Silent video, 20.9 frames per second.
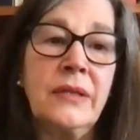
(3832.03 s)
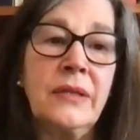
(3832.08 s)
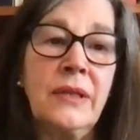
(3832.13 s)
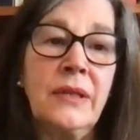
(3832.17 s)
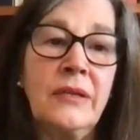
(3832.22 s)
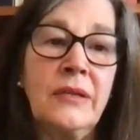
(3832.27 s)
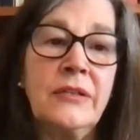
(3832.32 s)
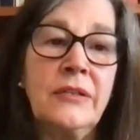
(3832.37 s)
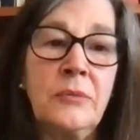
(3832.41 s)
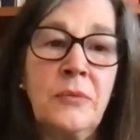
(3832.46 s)
The
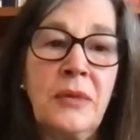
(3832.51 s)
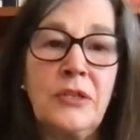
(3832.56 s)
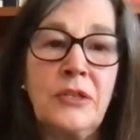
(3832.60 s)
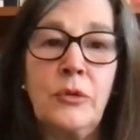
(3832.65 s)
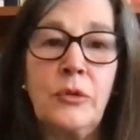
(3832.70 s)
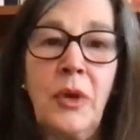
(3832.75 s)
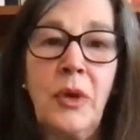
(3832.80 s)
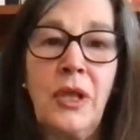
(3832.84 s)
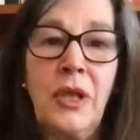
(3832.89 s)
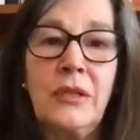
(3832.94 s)
London
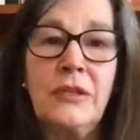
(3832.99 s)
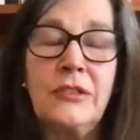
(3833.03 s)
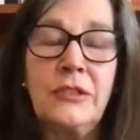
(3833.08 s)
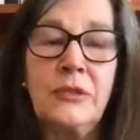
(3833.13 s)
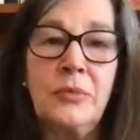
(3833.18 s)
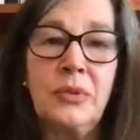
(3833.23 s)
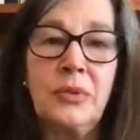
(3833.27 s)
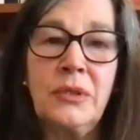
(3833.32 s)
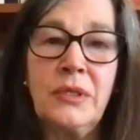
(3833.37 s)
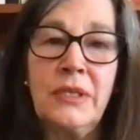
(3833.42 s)

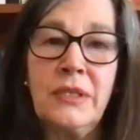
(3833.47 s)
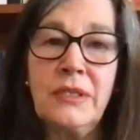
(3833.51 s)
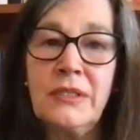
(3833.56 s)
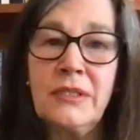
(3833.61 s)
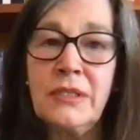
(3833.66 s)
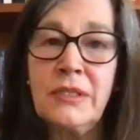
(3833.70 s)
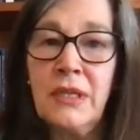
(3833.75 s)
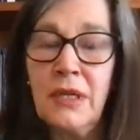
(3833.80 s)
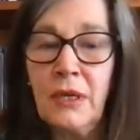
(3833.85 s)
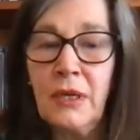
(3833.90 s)
Metropolitan
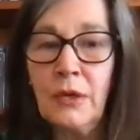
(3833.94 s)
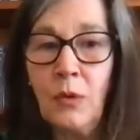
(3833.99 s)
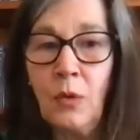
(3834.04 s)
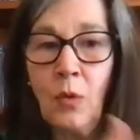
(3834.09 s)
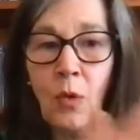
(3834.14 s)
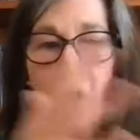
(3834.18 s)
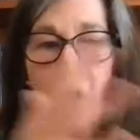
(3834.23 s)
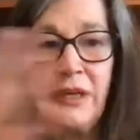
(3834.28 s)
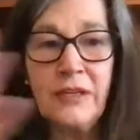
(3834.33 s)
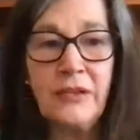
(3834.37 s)
Police
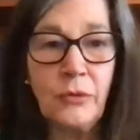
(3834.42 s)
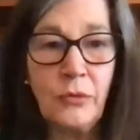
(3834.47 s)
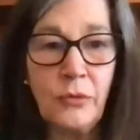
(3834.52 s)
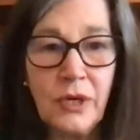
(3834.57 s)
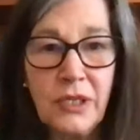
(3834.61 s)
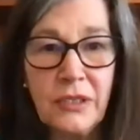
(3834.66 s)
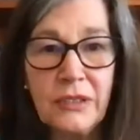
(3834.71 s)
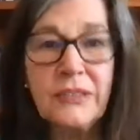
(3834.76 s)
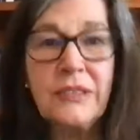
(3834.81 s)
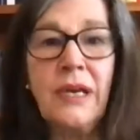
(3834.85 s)
want
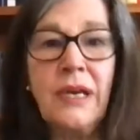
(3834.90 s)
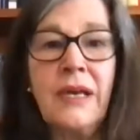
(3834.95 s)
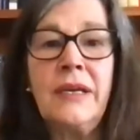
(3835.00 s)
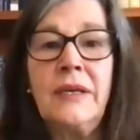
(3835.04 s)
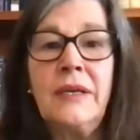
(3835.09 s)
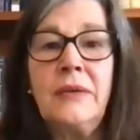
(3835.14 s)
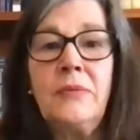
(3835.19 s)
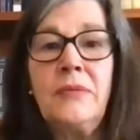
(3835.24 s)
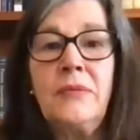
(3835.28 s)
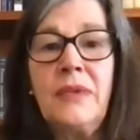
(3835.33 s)

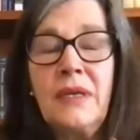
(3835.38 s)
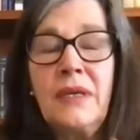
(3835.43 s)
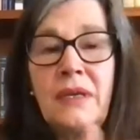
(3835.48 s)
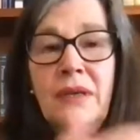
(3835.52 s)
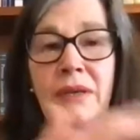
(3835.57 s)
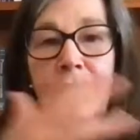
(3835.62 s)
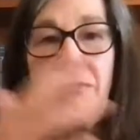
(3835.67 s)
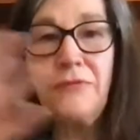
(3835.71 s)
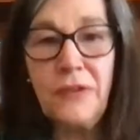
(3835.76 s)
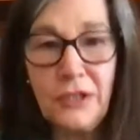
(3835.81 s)
real-time
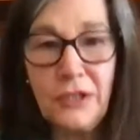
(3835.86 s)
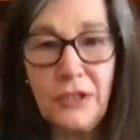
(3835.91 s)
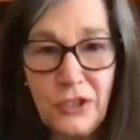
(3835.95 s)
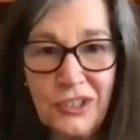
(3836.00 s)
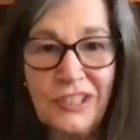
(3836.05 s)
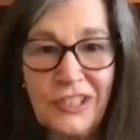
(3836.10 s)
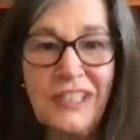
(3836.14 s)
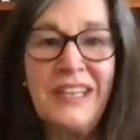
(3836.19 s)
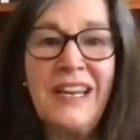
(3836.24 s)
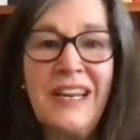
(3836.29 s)

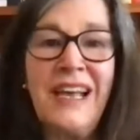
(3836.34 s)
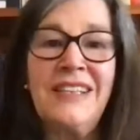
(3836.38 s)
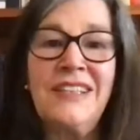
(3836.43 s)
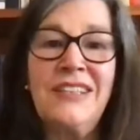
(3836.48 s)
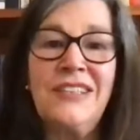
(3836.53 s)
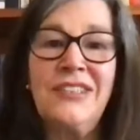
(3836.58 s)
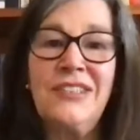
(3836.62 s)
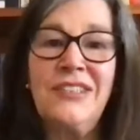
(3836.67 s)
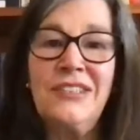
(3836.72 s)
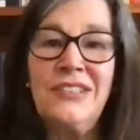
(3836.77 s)
facial
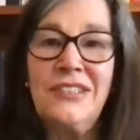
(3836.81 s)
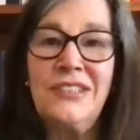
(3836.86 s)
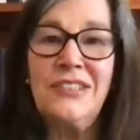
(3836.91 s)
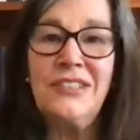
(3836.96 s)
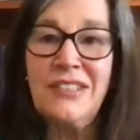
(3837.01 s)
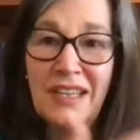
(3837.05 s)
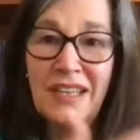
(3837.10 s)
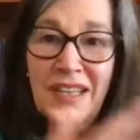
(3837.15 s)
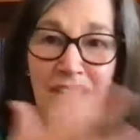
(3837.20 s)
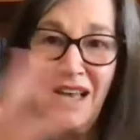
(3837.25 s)

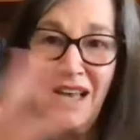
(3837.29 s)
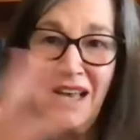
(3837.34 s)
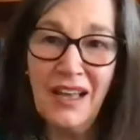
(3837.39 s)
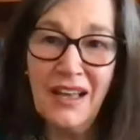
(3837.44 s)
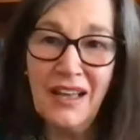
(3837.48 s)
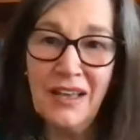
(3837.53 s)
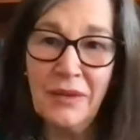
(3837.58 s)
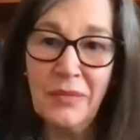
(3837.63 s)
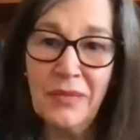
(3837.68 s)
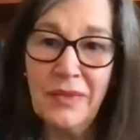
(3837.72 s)
analysis
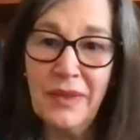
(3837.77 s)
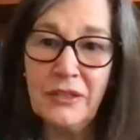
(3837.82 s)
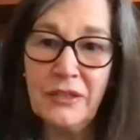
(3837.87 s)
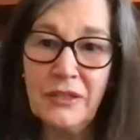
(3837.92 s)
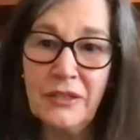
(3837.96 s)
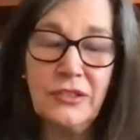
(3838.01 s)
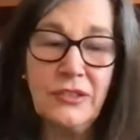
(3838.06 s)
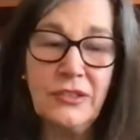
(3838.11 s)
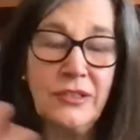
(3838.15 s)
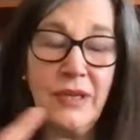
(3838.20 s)

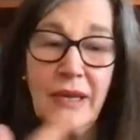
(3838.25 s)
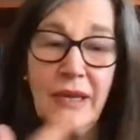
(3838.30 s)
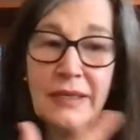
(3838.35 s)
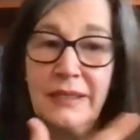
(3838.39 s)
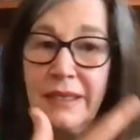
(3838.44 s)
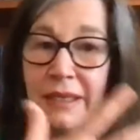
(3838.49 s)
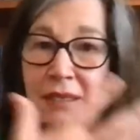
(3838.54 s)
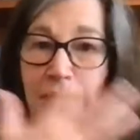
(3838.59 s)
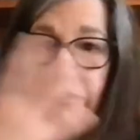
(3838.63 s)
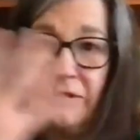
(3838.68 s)
that just
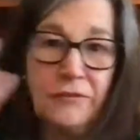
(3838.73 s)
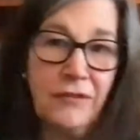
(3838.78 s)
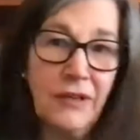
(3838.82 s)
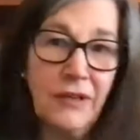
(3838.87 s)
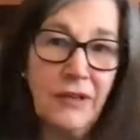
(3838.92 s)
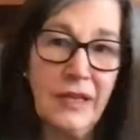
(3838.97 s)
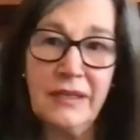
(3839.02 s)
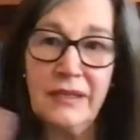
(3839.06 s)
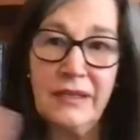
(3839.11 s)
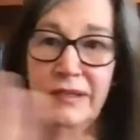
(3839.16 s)

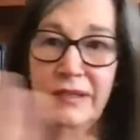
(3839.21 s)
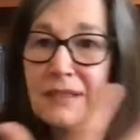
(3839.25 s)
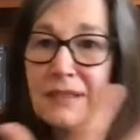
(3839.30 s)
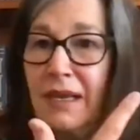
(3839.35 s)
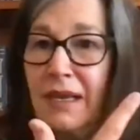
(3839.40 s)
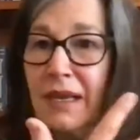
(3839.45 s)
identifies